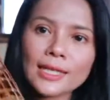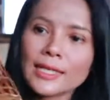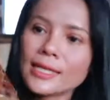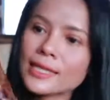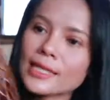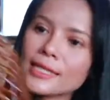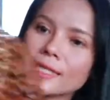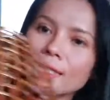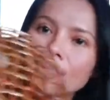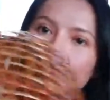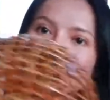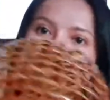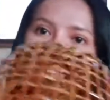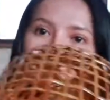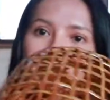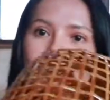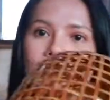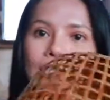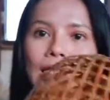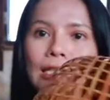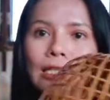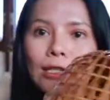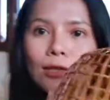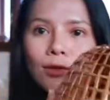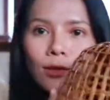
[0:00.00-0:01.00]
is
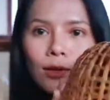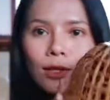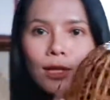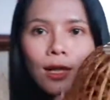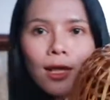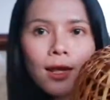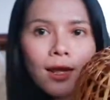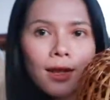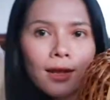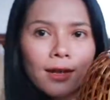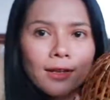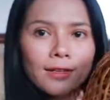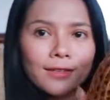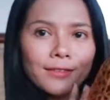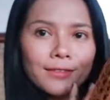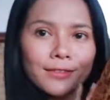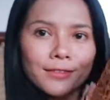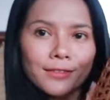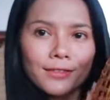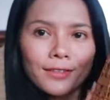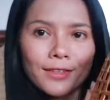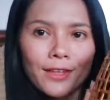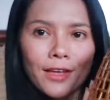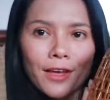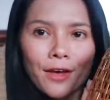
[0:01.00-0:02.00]
look like
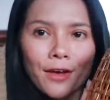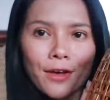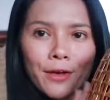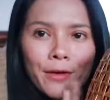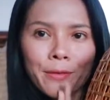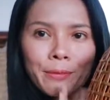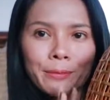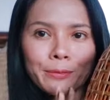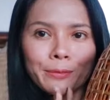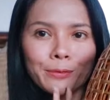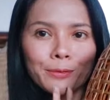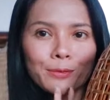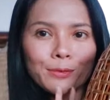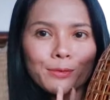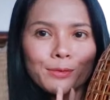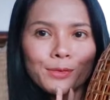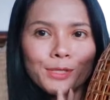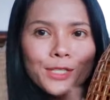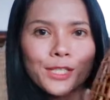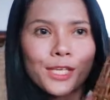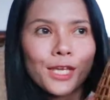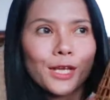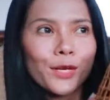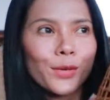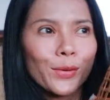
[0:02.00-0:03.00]
um,
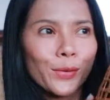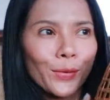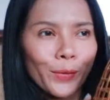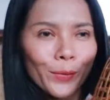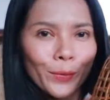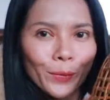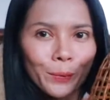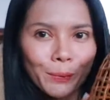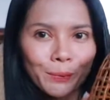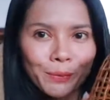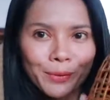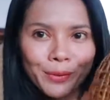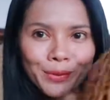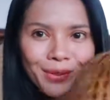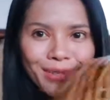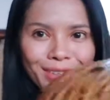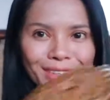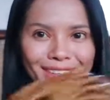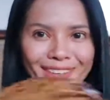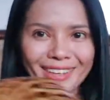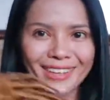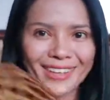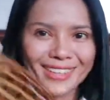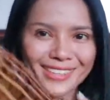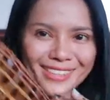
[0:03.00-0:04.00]
chicken coop
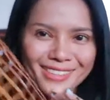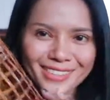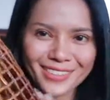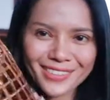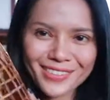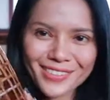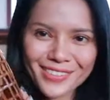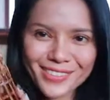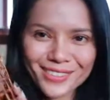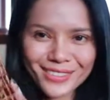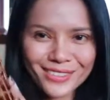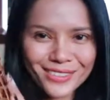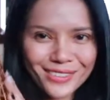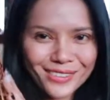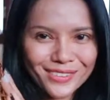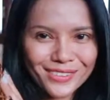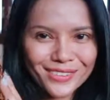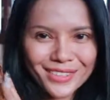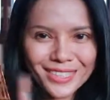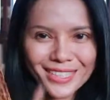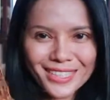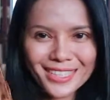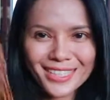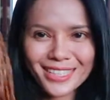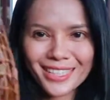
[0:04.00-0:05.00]
it looks so
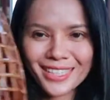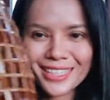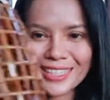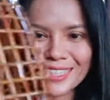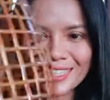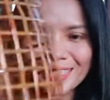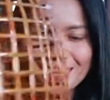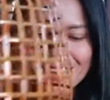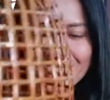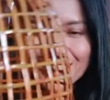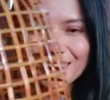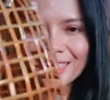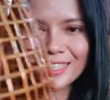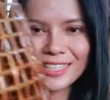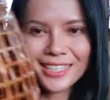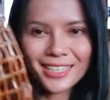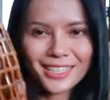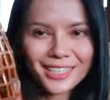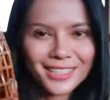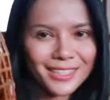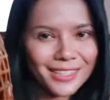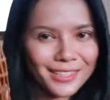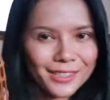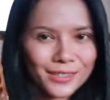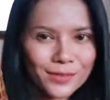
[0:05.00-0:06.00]
cool isn't it
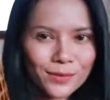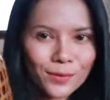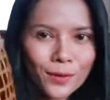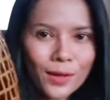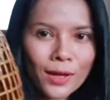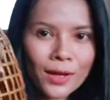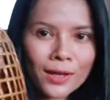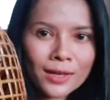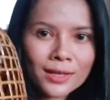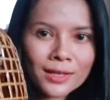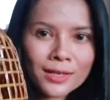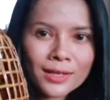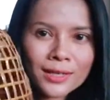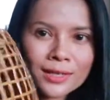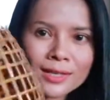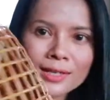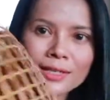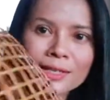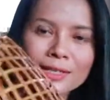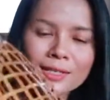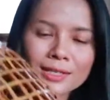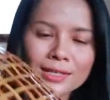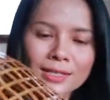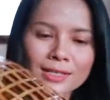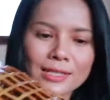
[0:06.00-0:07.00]
this one
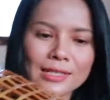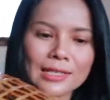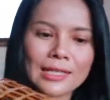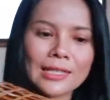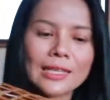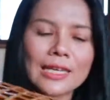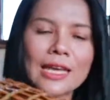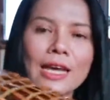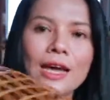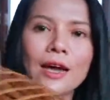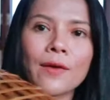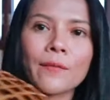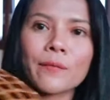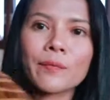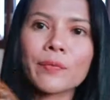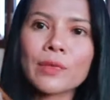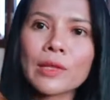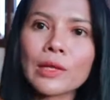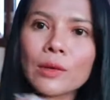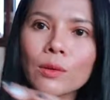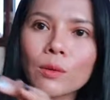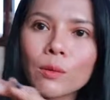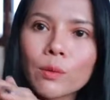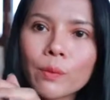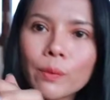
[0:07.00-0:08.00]
yeah
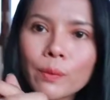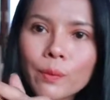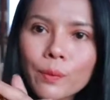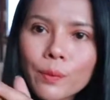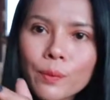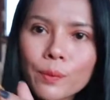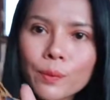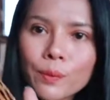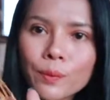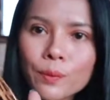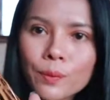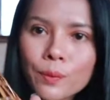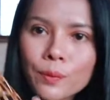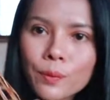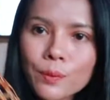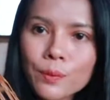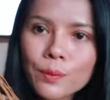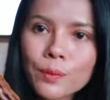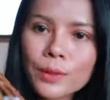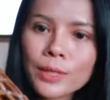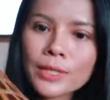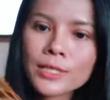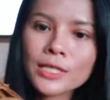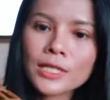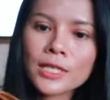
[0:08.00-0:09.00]

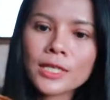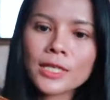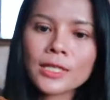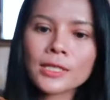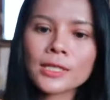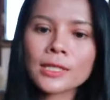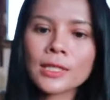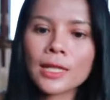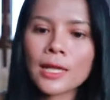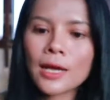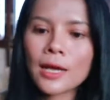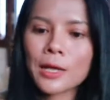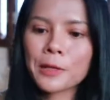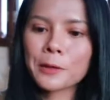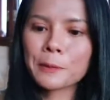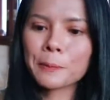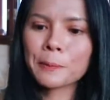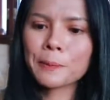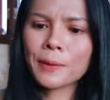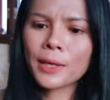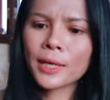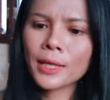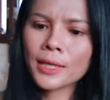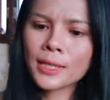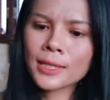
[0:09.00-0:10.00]
we just like
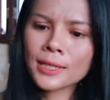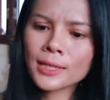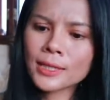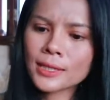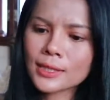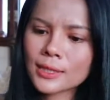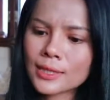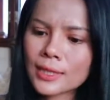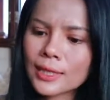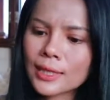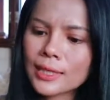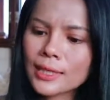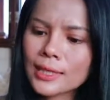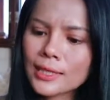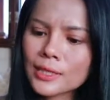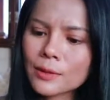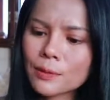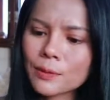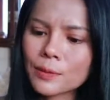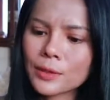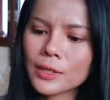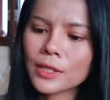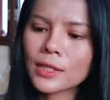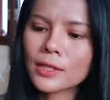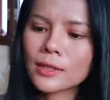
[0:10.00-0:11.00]
paint it a little
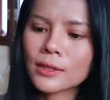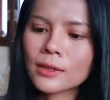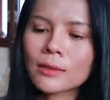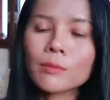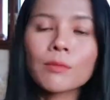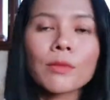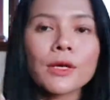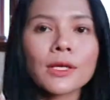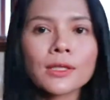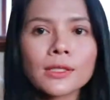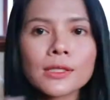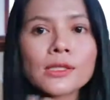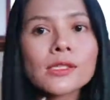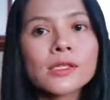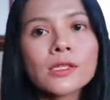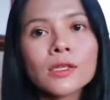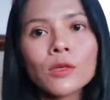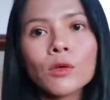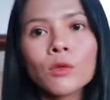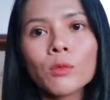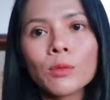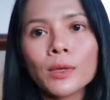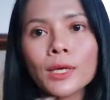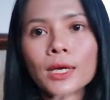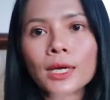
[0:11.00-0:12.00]
bit but
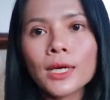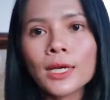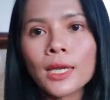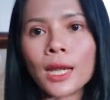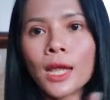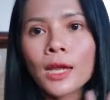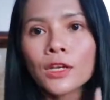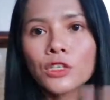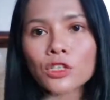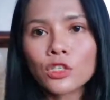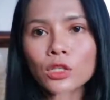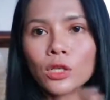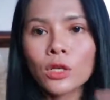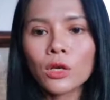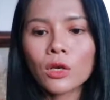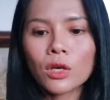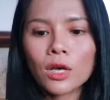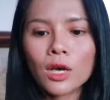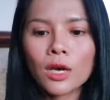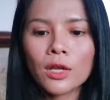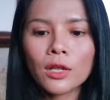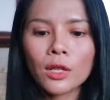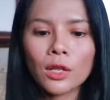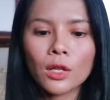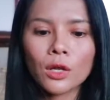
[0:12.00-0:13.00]
still be a natural
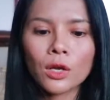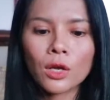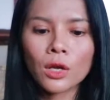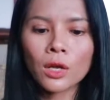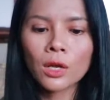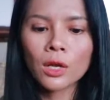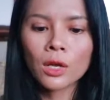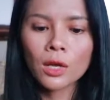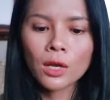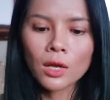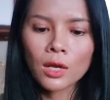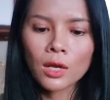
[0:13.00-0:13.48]
color